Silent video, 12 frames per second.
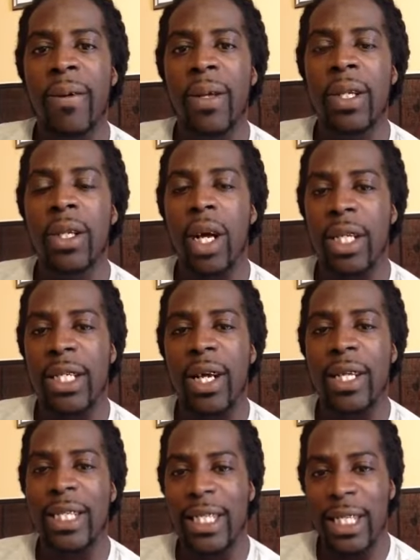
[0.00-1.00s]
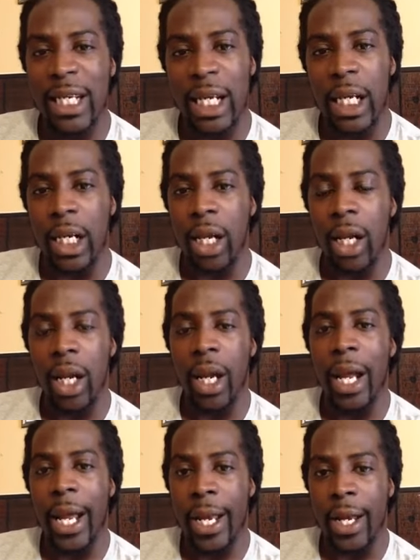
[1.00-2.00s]
not succeed
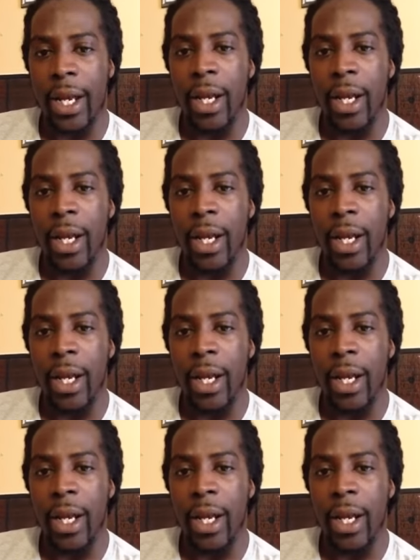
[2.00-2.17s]
in,